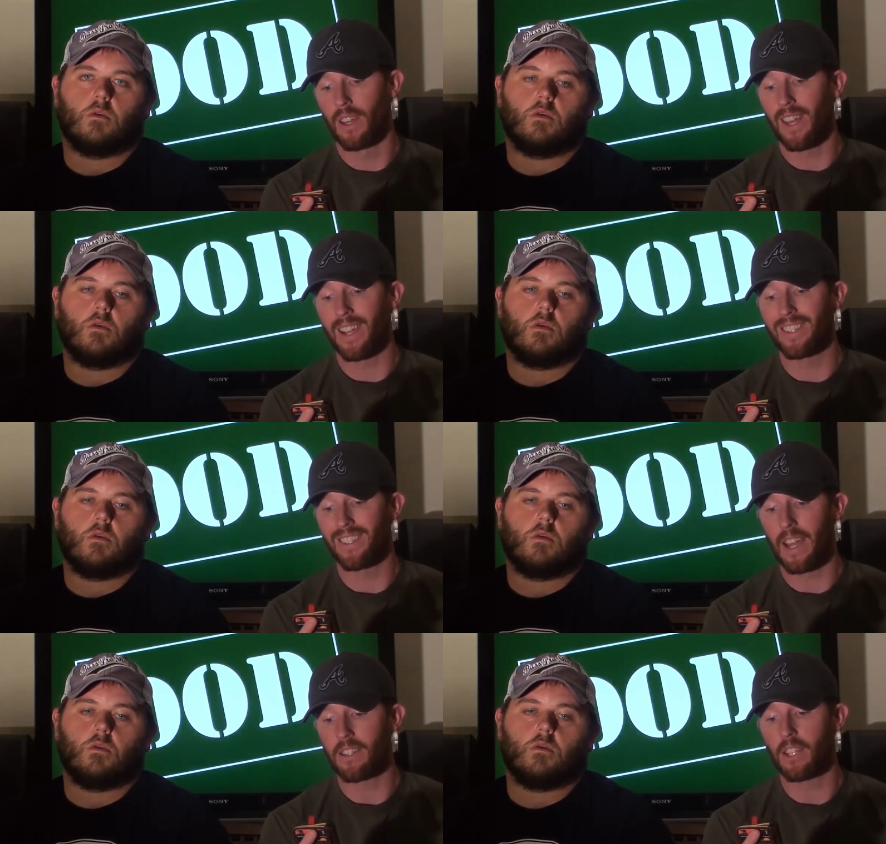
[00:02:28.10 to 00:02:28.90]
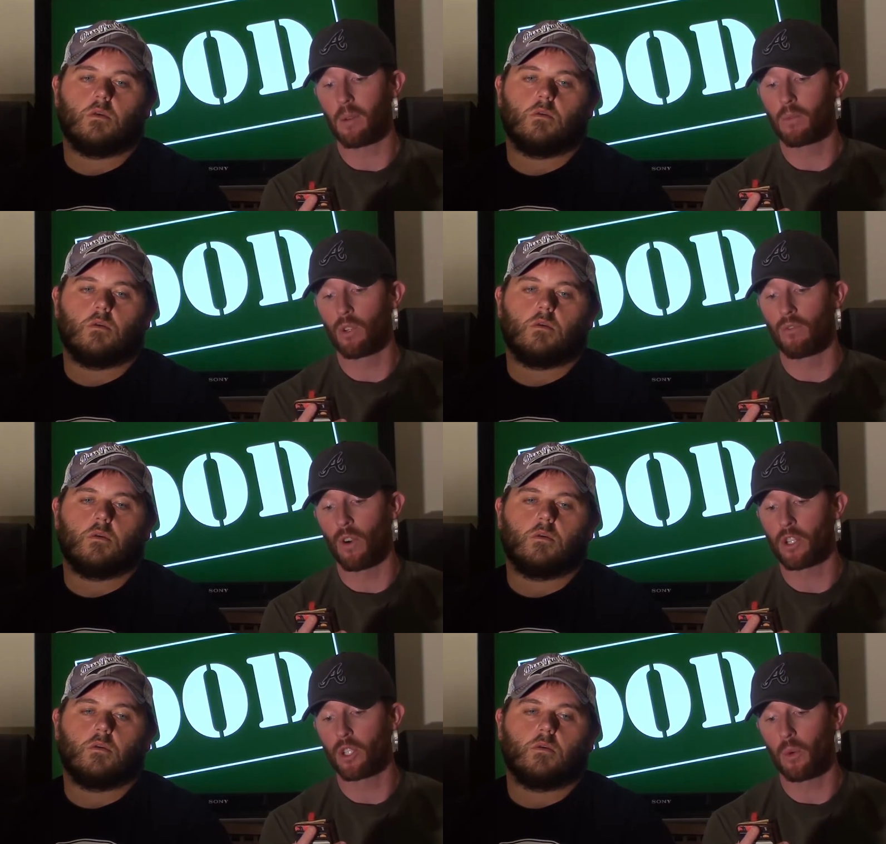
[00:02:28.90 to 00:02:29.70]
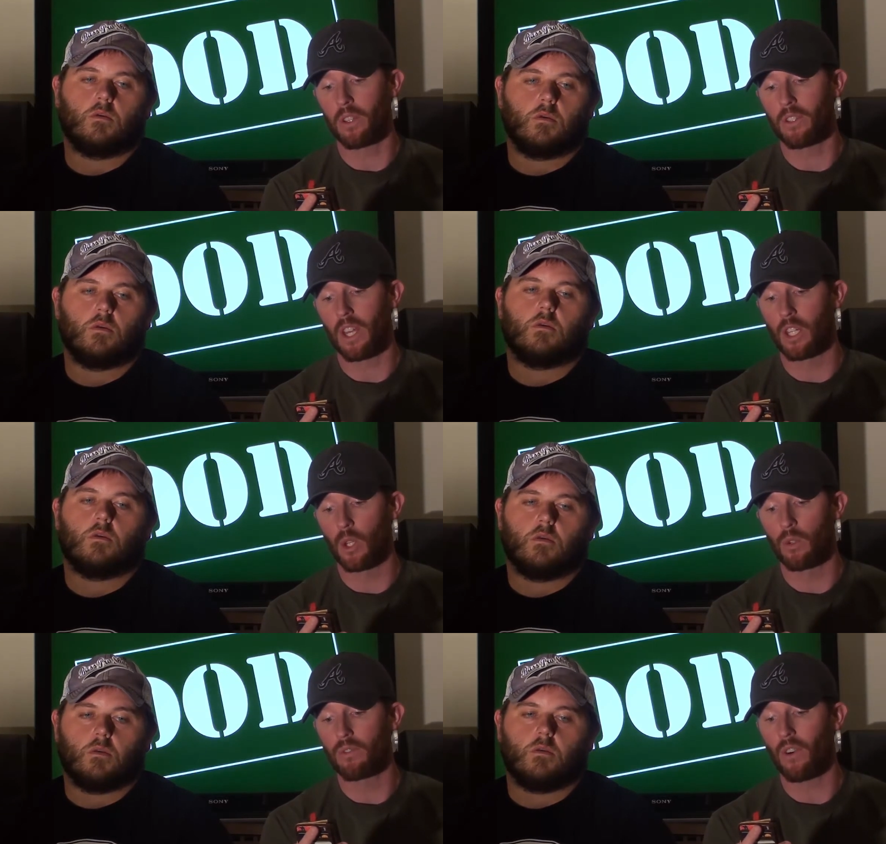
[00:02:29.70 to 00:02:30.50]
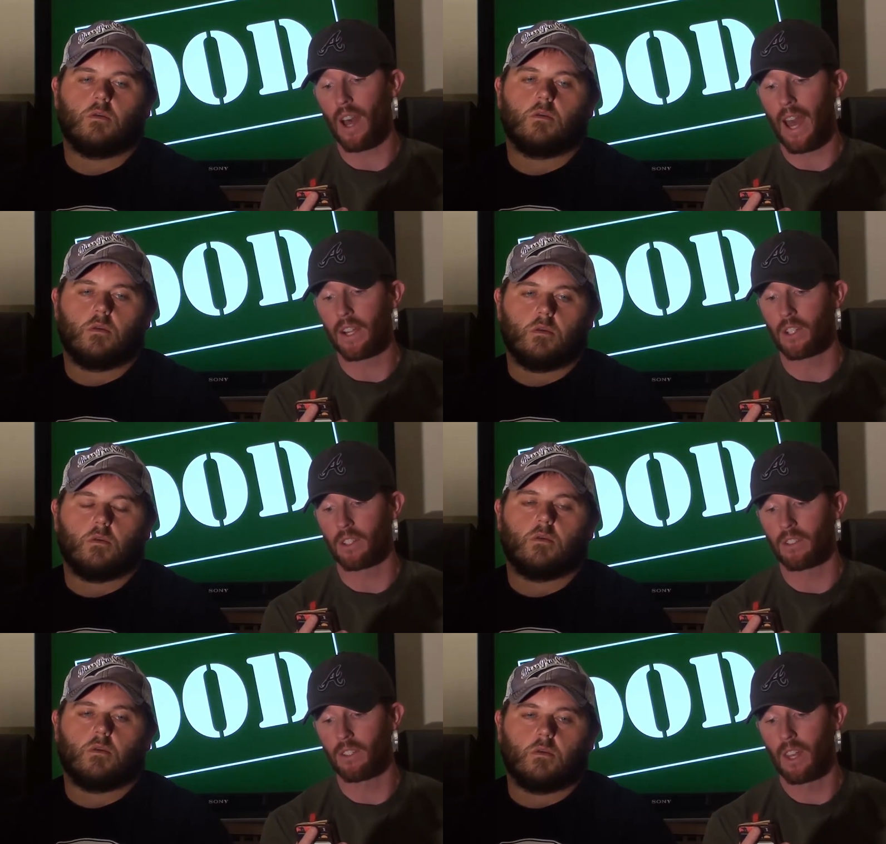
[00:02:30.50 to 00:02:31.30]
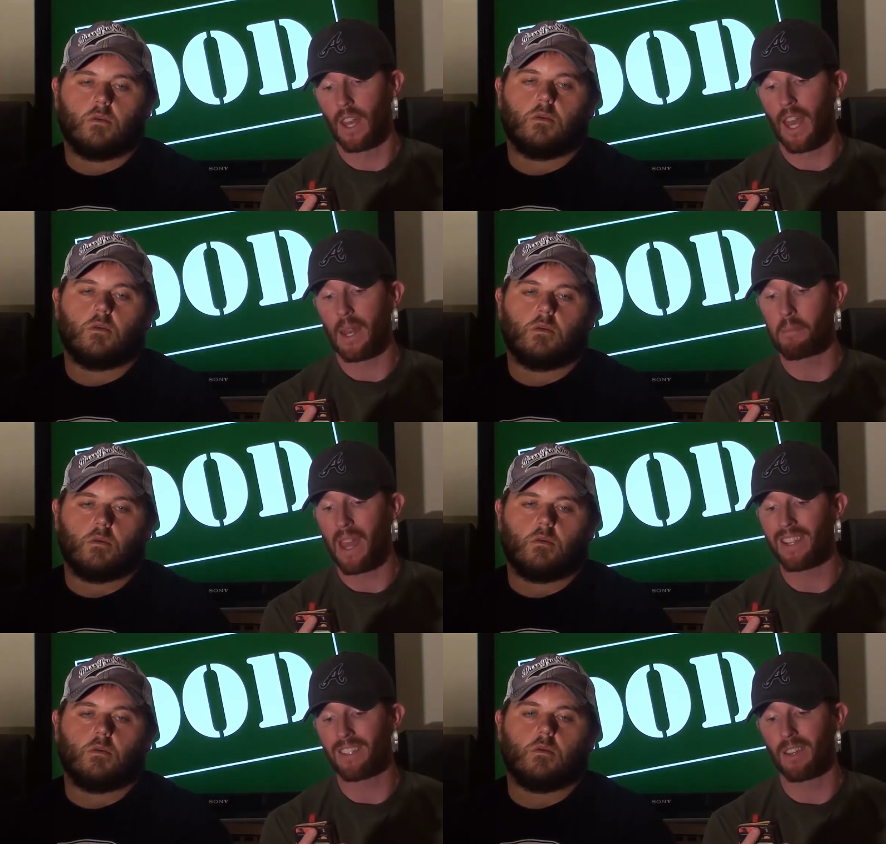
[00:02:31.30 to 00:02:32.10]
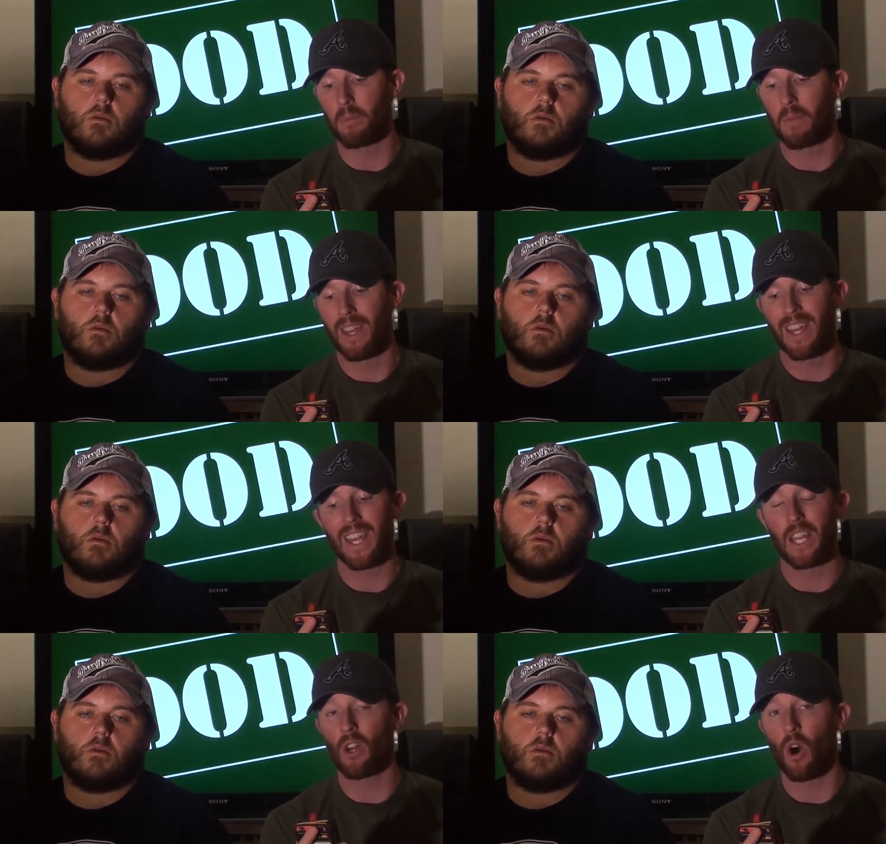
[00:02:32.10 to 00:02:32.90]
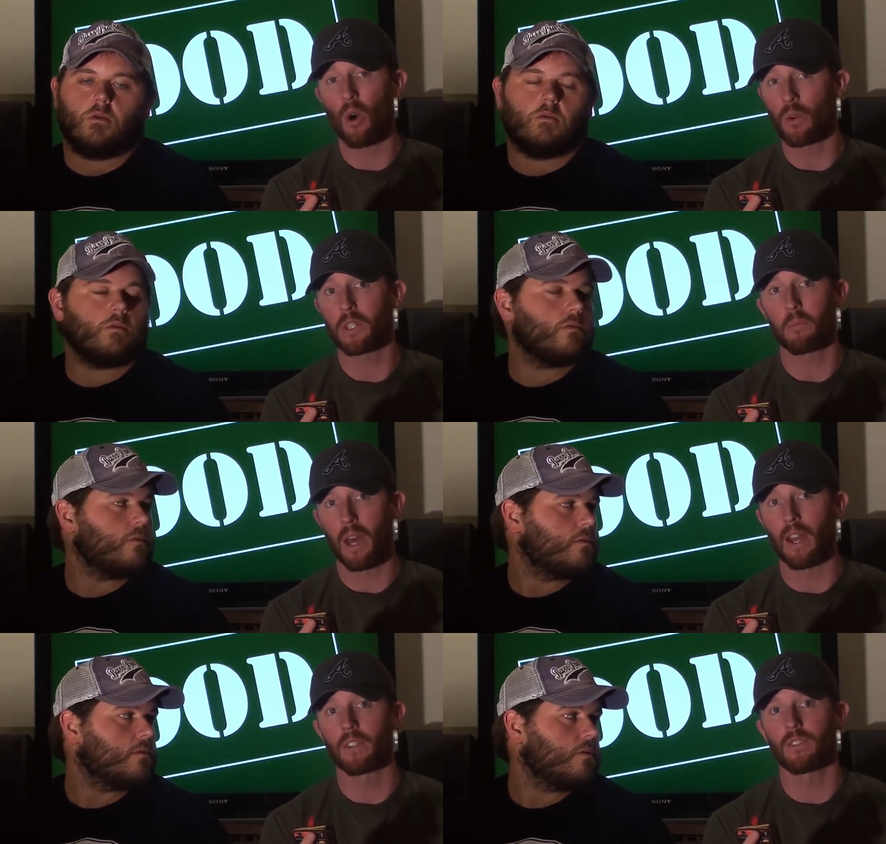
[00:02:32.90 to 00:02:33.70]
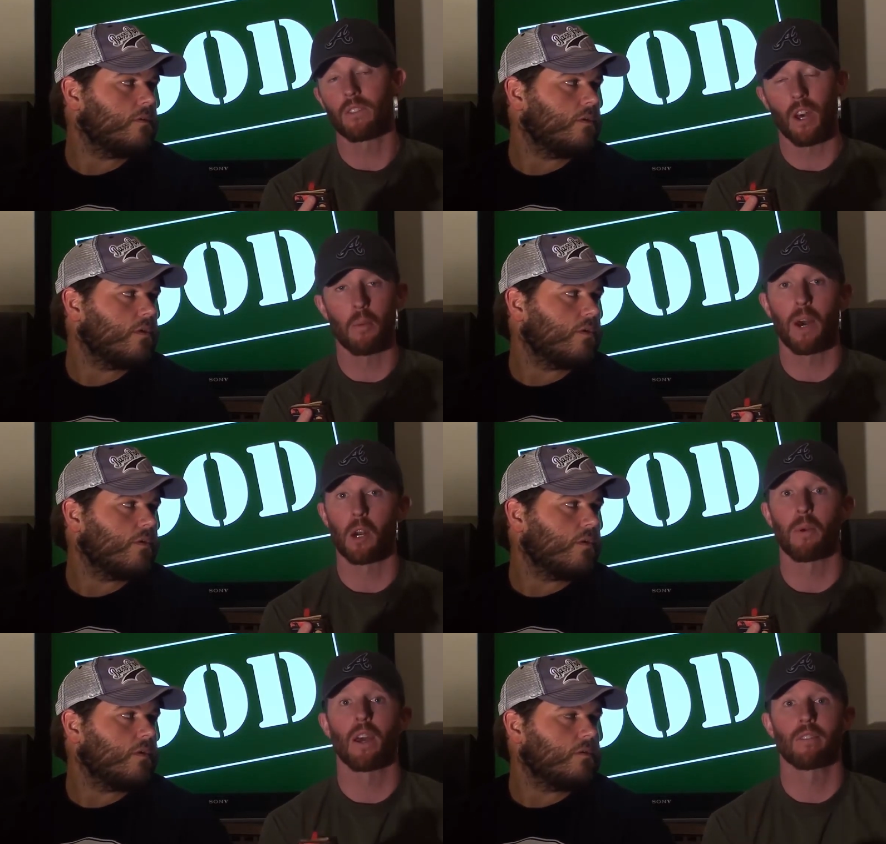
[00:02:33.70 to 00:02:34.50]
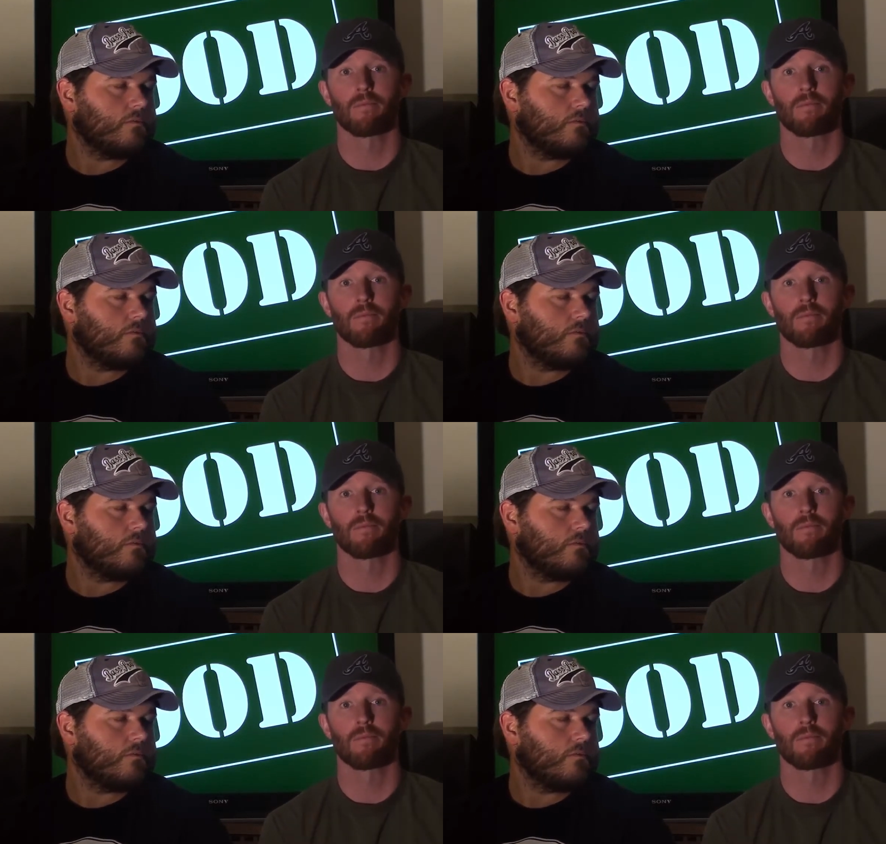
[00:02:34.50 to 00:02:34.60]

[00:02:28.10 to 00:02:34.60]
Speaker 1: excites him to virtuous and useful actions, and makes him, in all respects, a better man.